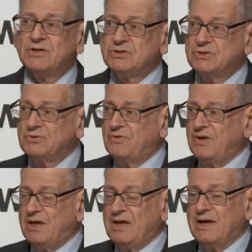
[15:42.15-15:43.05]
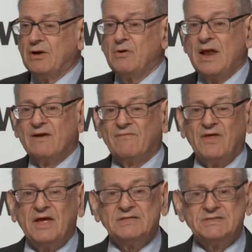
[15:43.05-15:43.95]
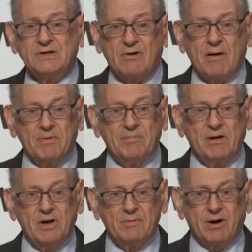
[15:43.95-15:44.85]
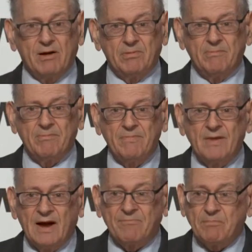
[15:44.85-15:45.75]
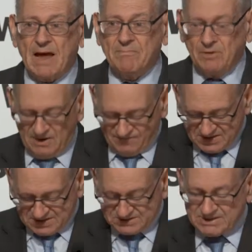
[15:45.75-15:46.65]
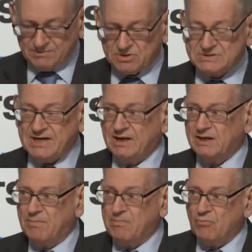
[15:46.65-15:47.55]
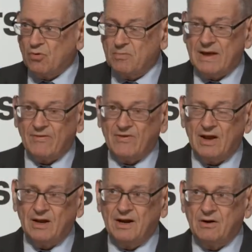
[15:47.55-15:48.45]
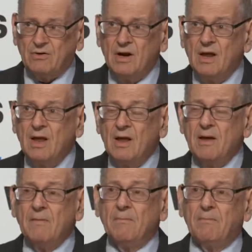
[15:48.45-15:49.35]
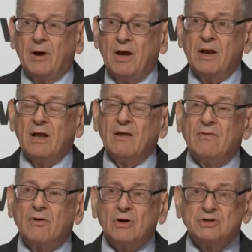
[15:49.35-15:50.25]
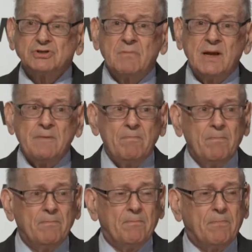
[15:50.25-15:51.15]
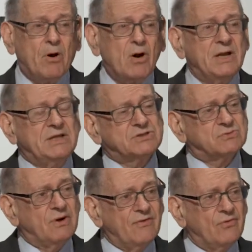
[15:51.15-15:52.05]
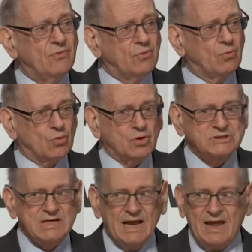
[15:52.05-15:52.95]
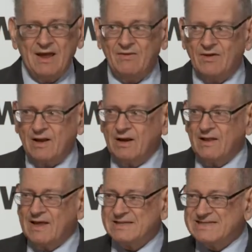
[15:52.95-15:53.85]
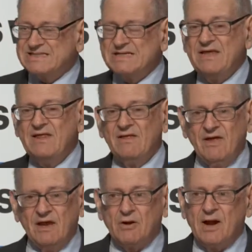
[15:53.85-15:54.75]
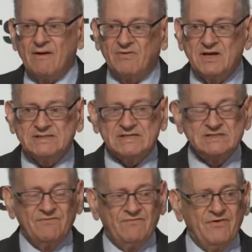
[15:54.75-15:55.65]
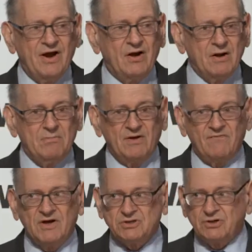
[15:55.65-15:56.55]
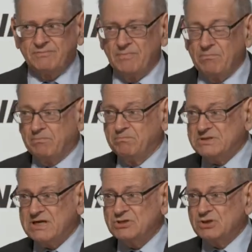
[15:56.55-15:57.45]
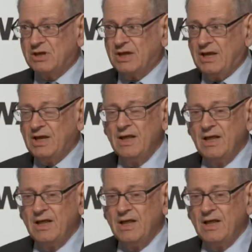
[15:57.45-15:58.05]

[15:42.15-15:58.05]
to the Internet of Things interoperability problem. I believe it is, and I'm going to say a little bit more about that later. But there are so many parties around the world today that see the Internet of Things as a very big venture, potentially,